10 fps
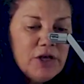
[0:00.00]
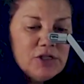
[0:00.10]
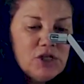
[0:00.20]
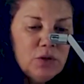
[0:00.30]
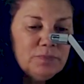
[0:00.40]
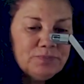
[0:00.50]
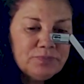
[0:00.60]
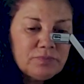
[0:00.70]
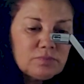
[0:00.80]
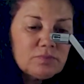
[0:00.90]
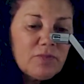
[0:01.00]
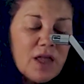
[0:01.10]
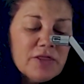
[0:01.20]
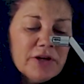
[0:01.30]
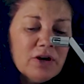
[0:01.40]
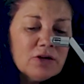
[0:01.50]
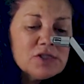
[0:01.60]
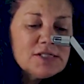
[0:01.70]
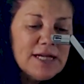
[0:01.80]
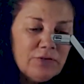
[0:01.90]
So there are
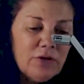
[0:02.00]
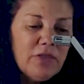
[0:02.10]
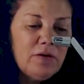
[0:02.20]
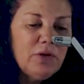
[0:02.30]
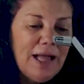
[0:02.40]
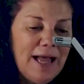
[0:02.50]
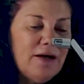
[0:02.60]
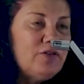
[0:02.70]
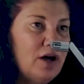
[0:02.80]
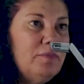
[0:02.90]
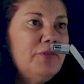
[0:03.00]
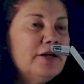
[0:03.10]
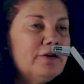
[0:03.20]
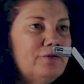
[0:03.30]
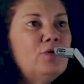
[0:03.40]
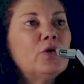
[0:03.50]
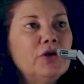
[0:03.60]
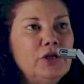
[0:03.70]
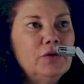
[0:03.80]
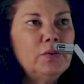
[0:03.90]
several that we'll have up there for
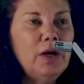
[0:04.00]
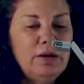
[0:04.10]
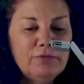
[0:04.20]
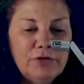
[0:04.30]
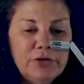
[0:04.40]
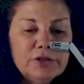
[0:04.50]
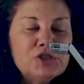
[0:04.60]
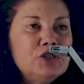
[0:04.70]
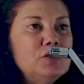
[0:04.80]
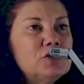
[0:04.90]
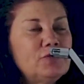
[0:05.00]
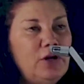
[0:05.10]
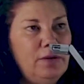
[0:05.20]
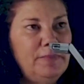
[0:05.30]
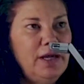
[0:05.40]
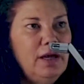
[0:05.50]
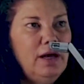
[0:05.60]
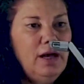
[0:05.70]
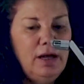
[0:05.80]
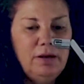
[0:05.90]
you to choose from
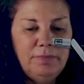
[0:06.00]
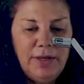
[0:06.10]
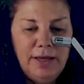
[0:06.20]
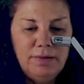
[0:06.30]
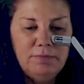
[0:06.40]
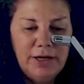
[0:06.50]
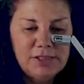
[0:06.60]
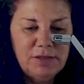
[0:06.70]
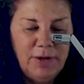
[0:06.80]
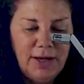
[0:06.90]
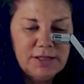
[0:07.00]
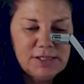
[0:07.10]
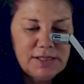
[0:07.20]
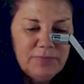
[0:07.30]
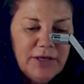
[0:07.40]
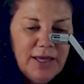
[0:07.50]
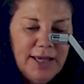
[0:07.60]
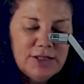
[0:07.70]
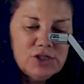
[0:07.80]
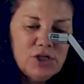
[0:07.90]
at MoxieBox.
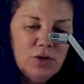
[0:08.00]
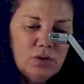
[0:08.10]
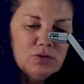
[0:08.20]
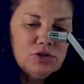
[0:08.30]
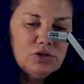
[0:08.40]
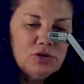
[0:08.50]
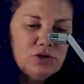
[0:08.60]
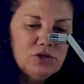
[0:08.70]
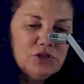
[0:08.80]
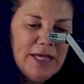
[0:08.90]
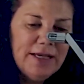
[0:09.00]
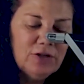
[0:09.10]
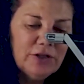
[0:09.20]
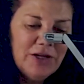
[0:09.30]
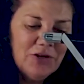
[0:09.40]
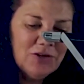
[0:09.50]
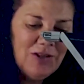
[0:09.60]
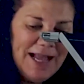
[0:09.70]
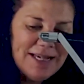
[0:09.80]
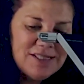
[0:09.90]
And so take a look at your
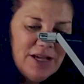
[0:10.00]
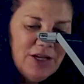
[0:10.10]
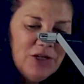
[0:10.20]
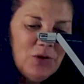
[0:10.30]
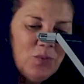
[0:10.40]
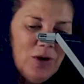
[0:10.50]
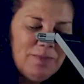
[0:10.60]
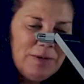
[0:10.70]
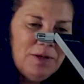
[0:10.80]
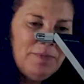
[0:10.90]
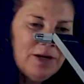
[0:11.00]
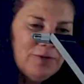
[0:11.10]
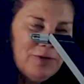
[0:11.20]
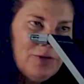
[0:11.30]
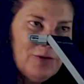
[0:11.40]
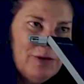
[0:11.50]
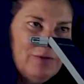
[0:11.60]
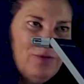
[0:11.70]
class. One might be better for 3rd and